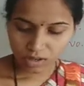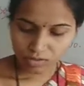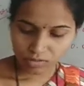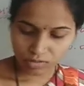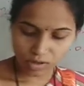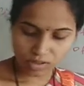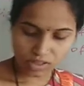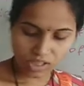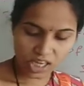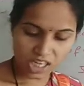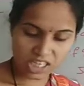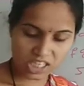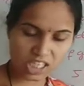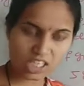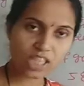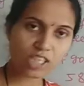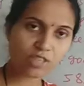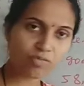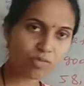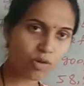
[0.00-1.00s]
For the
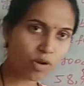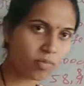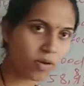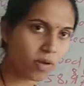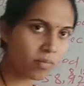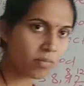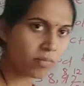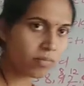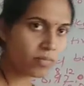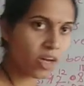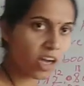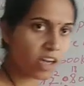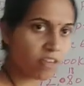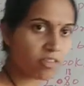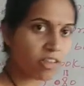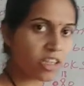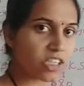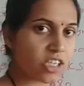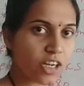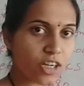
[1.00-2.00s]
exercise problem, I
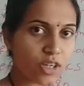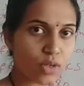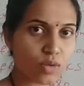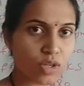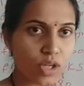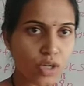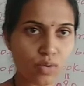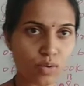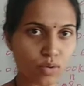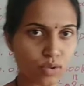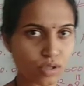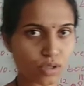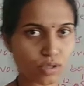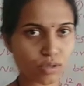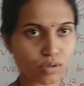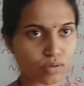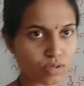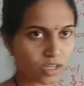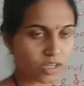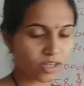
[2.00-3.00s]
will send you the notes.
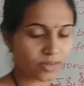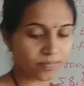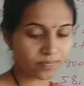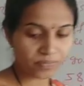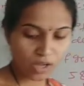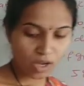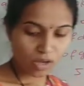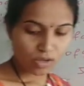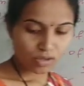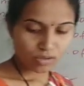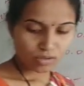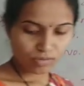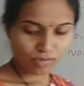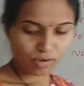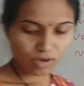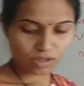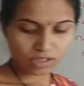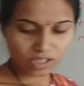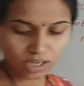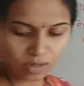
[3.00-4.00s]
Okay. So
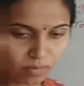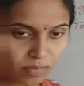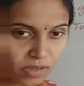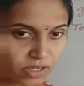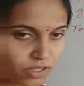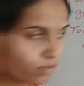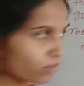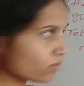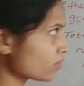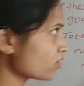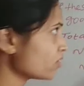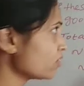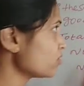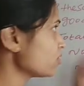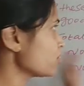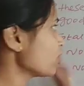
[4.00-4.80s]
for the number stories,